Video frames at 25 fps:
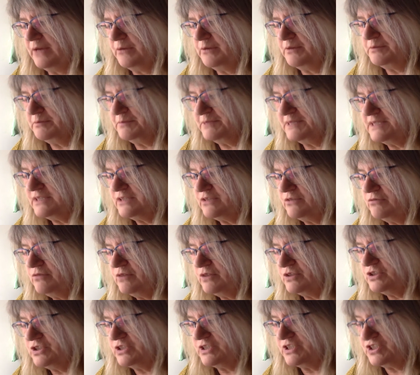with Mr.
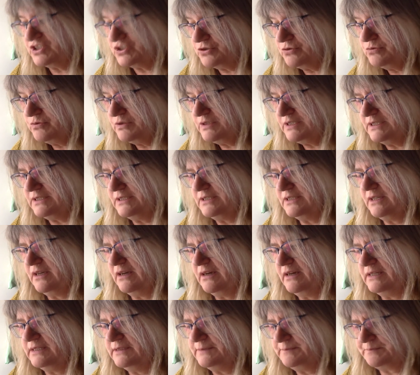Rogers' tools
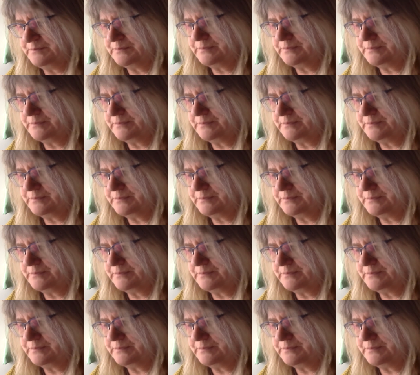inside.